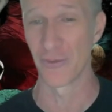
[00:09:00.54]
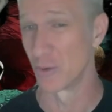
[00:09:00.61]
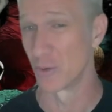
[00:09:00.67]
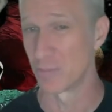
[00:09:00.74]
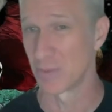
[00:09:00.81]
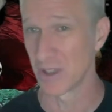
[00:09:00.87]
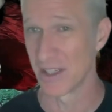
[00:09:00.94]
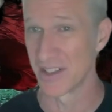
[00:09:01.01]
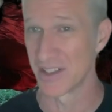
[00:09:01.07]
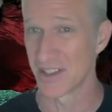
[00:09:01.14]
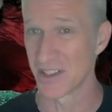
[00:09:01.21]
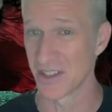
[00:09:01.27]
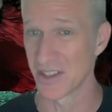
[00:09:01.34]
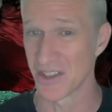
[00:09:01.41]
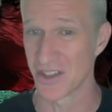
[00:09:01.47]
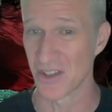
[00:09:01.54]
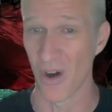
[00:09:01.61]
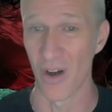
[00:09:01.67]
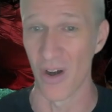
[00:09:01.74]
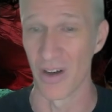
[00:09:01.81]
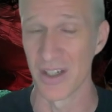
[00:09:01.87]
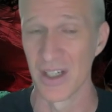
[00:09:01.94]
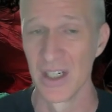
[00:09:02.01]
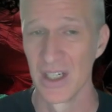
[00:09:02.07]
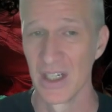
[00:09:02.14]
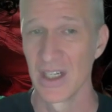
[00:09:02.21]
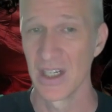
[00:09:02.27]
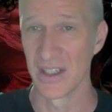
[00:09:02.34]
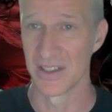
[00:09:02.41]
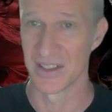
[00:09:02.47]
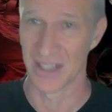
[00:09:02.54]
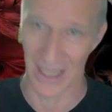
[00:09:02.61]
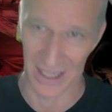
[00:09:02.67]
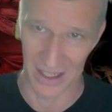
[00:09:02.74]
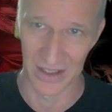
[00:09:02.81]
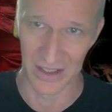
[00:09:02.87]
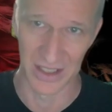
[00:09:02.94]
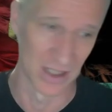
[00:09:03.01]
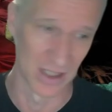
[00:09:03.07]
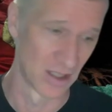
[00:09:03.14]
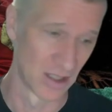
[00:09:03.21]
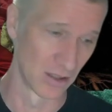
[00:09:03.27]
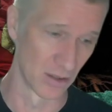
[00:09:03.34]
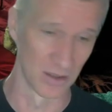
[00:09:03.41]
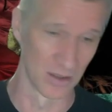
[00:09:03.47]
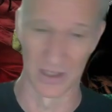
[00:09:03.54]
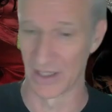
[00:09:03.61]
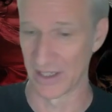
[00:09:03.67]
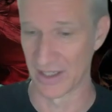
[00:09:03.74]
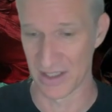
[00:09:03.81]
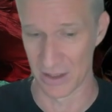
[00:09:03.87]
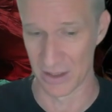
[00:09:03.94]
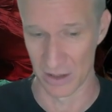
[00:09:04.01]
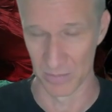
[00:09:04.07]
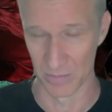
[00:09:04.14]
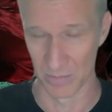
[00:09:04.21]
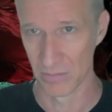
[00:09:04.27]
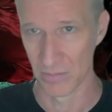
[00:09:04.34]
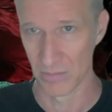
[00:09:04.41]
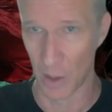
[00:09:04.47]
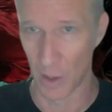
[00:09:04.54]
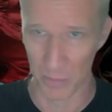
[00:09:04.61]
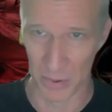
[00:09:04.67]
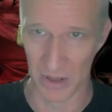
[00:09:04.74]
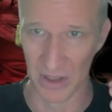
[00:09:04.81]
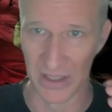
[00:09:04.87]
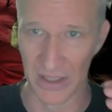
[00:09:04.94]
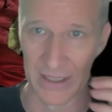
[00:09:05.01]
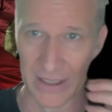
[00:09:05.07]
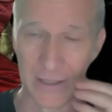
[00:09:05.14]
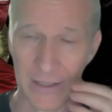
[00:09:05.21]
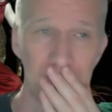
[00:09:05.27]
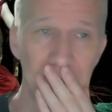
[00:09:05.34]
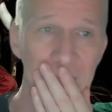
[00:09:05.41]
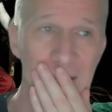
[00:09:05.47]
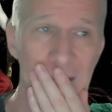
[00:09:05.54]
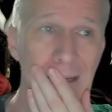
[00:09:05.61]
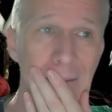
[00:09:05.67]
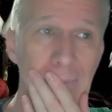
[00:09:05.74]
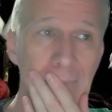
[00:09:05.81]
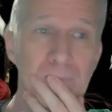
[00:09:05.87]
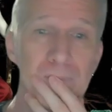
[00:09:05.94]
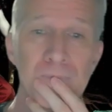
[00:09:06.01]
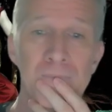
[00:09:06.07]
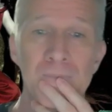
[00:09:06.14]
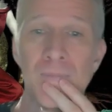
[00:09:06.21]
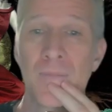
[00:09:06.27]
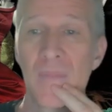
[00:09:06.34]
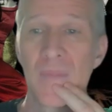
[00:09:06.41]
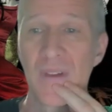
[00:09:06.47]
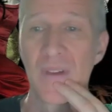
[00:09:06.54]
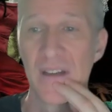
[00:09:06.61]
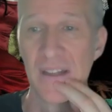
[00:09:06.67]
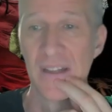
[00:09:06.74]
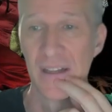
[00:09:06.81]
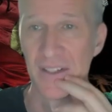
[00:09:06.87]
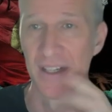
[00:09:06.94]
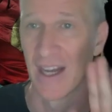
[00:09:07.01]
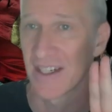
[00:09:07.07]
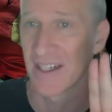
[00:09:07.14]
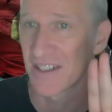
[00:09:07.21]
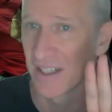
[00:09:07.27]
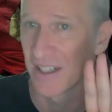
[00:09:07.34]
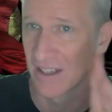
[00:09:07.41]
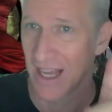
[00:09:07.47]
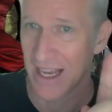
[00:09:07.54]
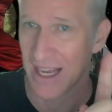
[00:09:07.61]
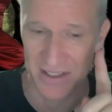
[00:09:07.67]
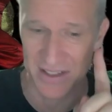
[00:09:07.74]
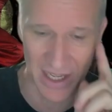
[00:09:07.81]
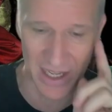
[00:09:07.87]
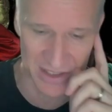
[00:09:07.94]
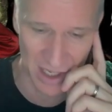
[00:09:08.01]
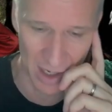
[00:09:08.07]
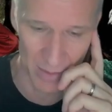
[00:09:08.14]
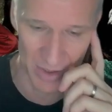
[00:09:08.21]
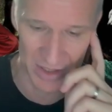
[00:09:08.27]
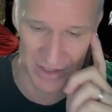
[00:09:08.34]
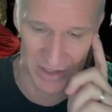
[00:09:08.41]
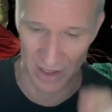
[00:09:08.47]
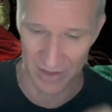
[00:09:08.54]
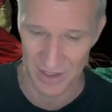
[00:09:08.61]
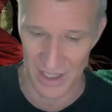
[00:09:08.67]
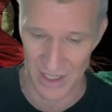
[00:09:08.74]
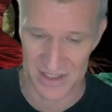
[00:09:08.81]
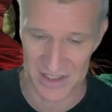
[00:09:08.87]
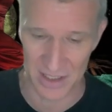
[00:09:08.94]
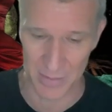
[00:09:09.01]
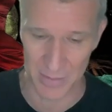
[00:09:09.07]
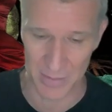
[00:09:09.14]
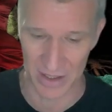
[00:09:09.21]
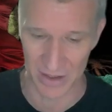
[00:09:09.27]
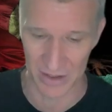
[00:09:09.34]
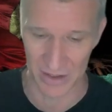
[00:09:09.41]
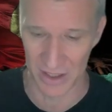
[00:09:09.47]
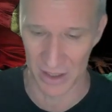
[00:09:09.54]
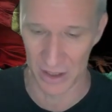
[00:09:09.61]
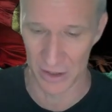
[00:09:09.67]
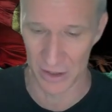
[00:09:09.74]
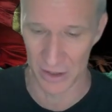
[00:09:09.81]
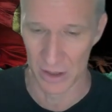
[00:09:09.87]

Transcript: place to start, is Alien Hunger. And like I said, I'll put a link in it. The nice thing, last comment on it, the nice thing about Alien Hunger,